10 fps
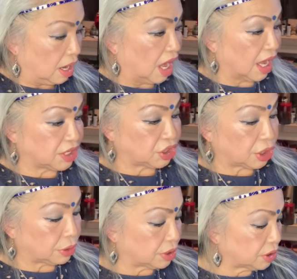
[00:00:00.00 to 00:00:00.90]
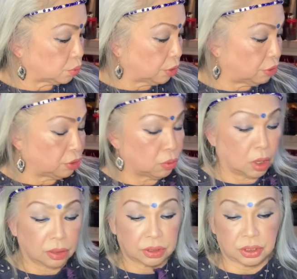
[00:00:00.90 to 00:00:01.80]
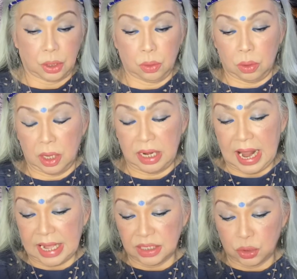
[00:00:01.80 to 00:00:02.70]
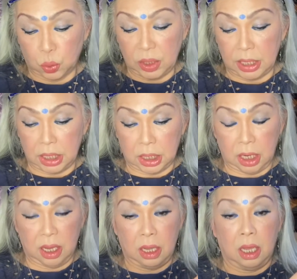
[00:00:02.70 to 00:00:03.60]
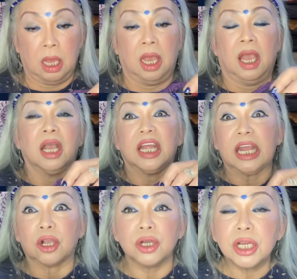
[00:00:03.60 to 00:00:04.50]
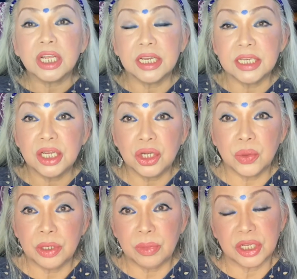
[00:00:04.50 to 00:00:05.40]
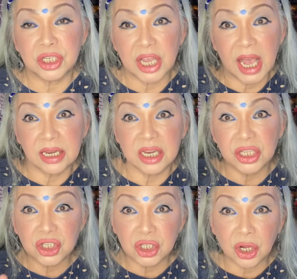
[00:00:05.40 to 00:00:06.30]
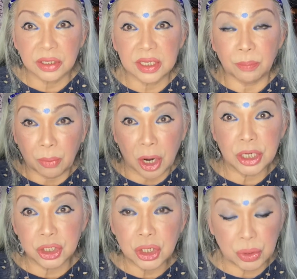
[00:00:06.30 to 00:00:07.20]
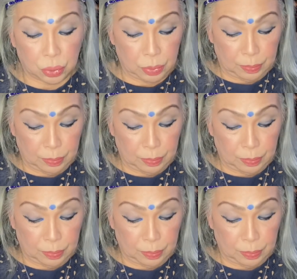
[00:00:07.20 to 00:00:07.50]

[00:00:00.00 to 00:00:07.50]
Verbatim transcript: I shared this with you also last week. And I couldn't continue it because she hadn't installed the part two.